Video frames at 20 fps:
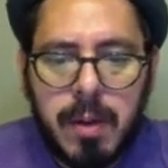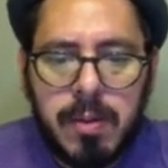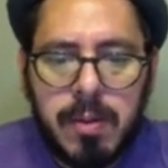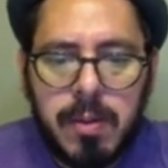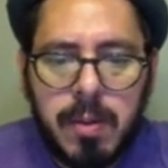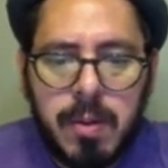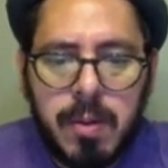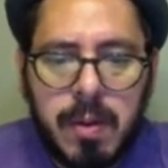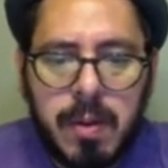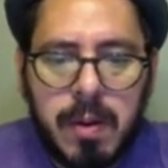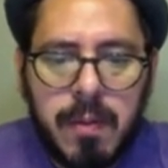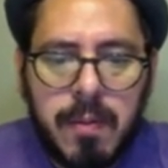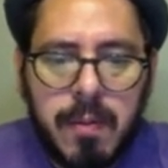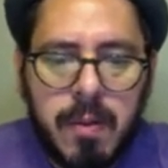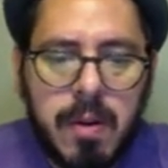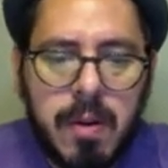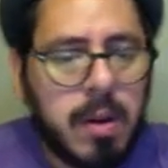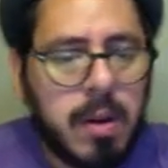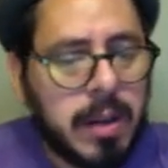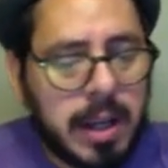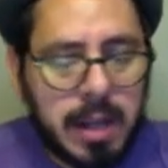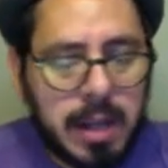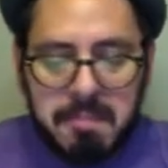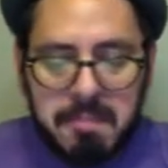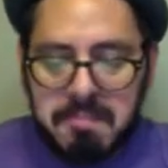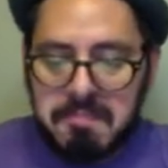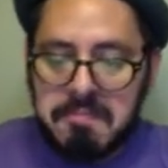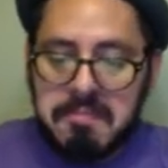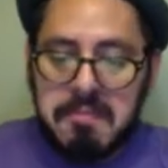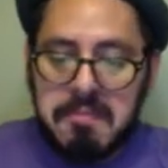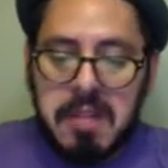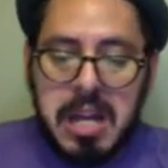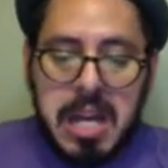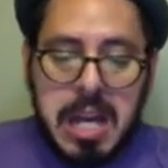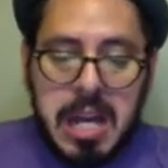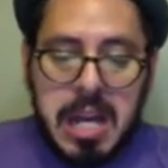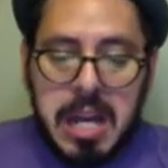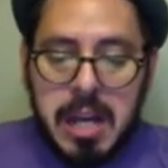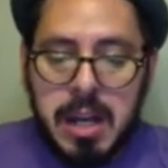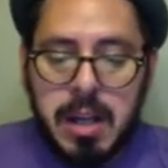1, 2, 3, 4. Okay.
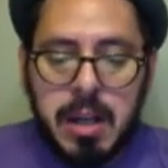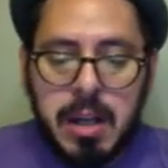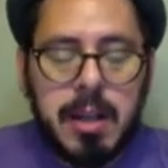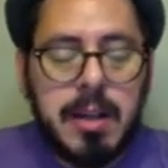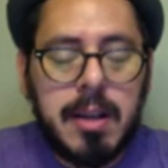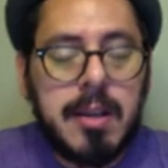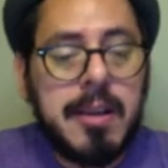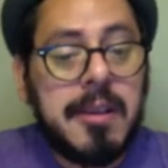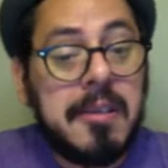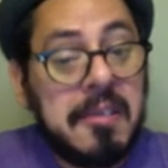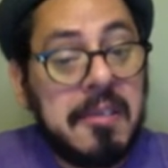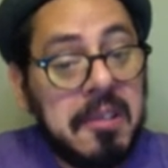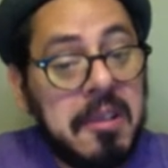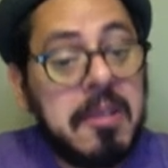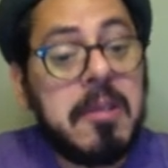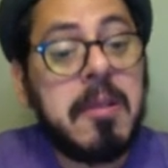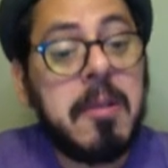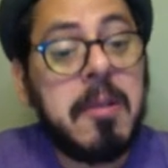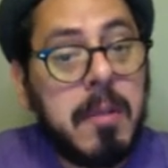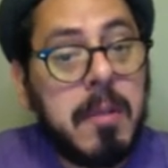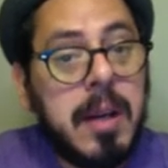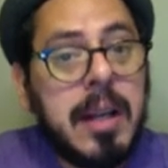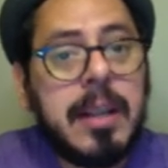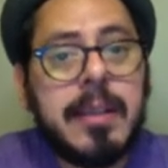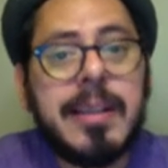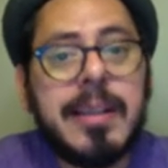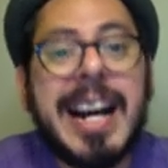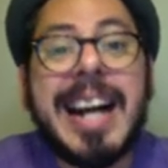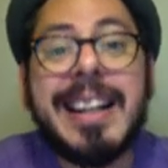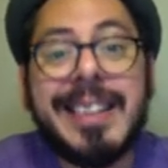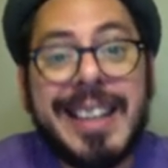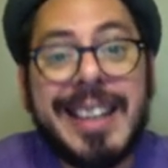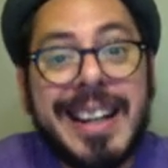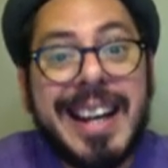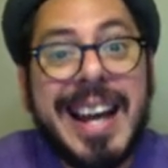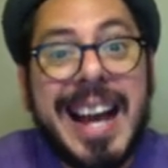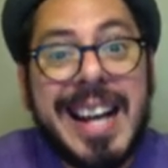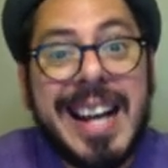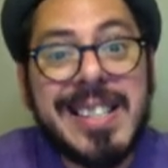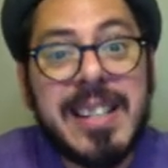And you know what? I
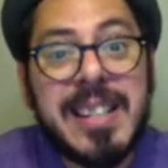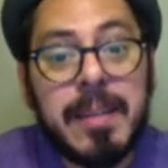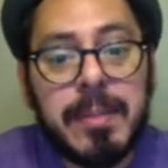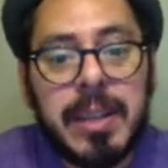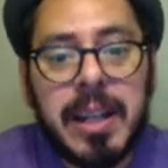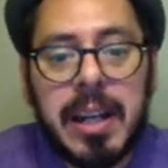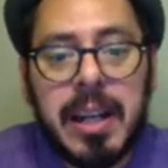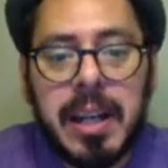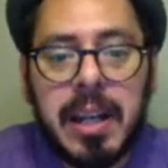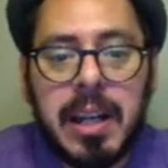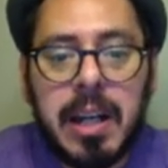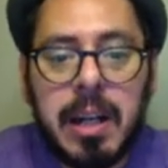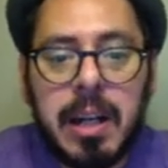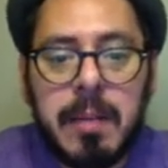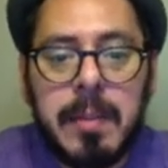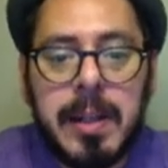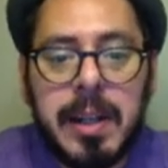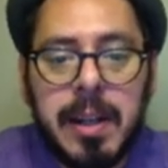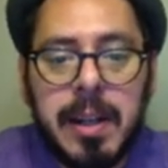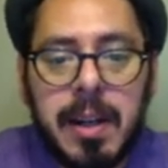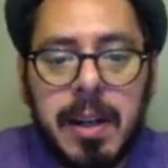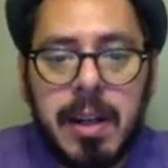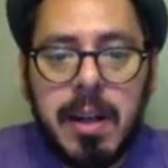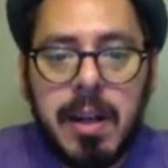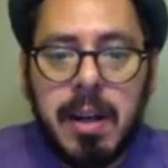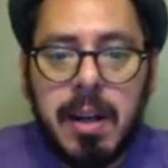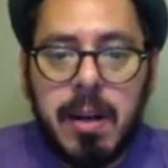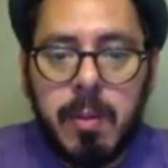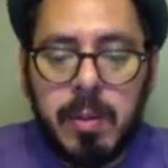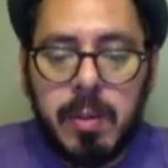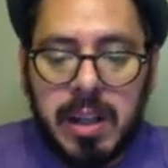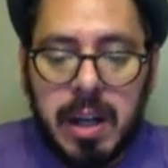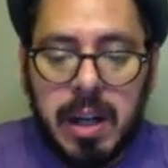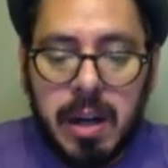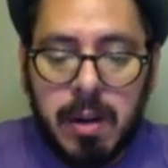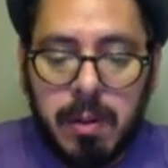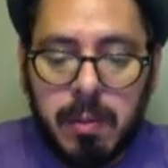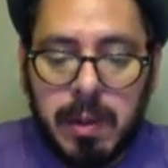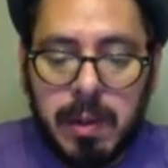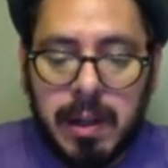think it has something in common with
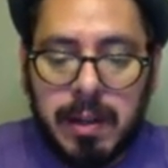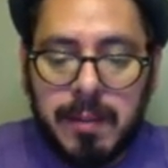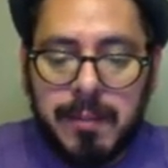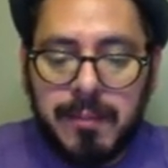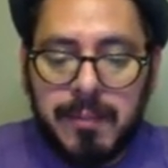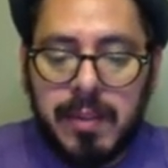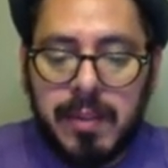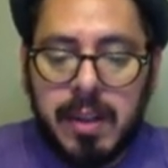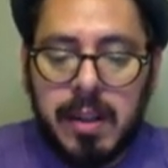the earthquake.